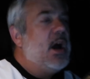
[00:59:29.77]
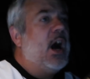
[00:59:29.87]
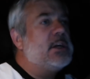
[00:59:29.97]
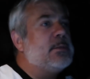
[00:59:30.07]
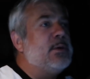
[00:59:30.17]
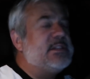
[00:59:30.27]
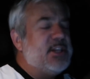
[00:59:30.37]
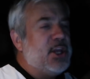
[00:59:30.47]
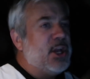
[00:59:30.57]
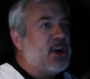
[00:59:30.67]
100 books
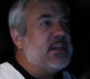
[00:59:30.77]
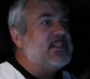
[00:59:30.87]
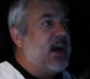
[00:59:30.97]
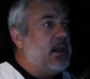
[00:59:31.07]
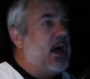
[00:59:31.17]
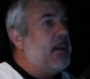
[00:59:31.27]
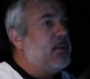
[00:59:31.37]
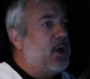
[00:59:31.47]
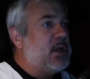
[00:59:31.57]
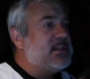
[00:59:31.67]
in a year is not a lot of
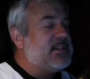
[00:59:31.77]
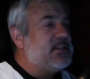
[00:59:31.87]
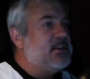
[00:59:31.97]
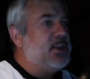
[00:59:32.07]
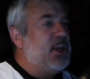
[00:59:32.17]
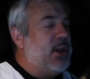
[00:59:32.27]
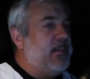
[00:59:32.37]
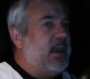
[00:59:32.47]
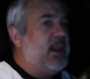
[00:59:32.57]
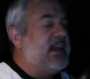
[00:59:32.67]
books. You know what I
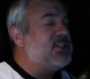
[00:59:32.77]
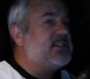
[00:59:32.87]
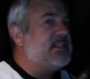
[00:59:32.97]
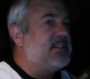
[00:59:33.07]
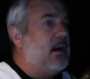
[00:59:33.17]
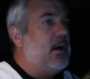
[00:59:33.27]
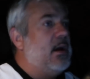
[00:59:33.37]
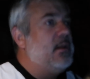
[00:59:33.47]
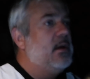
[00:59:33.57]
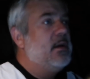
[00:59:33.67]
mean? It just is
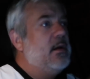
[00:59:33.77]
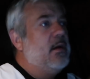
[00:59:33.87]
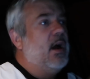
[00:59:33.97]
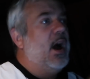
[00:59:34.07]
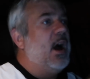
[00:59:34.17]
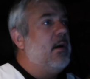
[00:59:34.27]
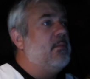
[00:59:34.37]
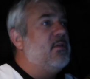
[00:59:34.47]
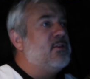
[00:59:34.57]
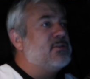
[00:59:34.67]
not.
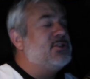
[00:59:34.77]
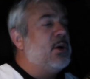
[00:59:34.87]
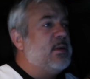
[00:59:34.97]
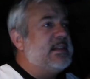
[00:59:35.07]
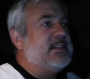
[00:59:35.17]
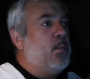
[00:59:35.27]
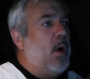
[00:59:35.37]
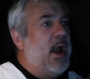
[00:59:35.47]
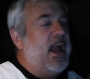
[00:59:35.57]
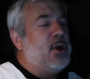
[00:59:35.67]
Um, there's no reason
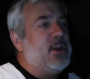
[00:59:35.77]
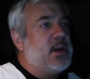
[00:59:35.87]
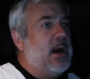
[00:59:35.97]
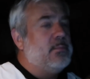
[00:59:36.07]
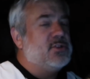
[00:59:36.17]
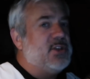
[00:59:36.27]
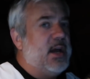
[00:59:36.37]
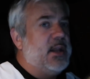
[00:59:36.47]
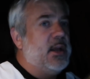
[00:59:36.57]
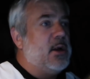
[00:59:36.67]
why I couldn't accomplish
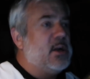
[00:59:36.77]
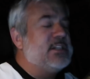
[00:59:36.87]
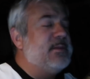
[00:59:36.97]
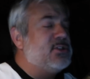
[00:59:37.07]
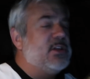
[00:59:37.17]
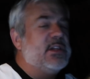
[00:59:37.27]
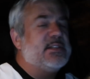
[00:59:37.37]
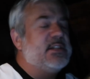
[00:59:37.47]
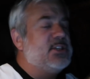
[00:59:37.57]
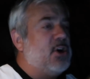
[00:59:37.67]
that in a year, especially
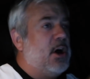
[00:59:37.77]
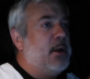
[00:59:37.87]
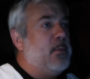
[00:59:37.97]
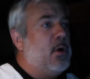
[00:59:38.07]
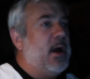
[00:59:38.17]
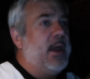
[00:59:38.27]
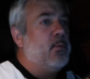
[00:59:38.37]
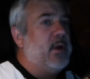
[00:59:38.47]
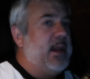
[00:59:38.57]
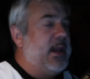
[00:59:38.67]
listening to Audible
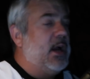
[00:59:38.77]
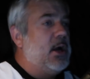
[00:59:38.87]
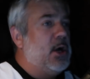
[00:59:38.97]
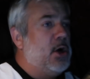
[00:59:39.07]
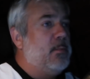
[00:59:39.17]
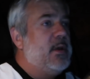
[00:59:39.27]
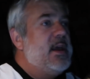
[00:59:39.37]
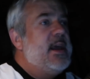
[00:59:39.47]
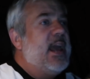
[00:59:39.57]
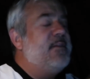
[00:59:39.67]
and reading at home.
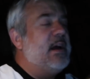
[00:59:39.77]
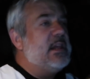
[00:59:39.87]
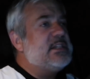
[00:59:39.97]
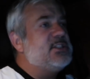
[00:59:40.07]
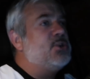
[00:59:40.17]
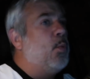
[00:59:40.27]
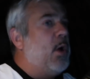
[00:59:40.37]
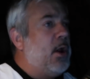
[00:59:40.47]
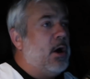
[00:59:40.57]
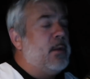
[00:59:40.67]
If I listened to
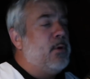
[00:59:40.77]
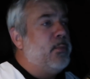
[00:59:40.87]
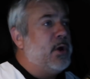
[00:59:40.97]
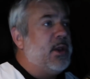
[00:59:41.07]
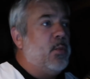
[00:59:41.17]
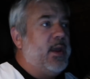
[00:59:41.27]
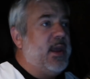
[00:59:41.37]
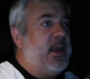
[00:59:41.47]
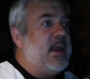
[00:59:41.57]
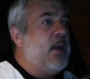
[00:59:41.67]
one Audible book in a
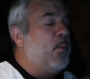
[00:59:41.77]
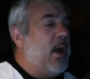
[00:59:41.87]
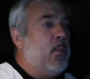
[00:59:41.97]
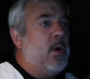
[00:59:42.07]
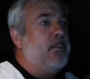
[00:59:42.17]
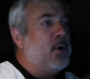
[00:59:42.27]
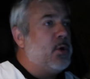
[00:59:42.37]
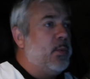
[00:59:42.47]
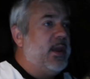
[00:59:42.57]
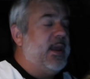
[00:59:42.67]
week and read one book
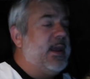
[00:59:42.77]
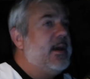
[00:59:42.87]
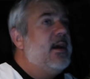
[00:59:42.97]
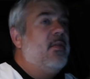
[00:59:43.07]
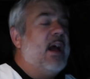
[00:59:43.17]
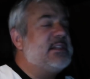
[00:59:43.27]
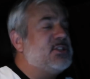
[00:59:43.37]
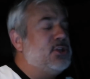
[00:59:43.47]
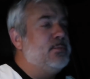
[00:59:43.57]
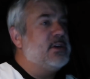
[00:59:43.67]
a week,
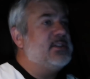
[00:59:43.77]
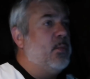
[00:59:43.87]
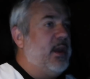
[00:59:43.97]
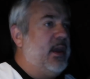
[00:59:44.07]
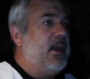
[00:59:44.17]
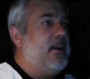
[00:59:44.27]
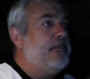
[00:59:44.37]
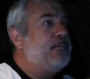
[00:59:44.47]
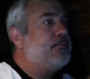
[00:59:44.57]
that's two books a week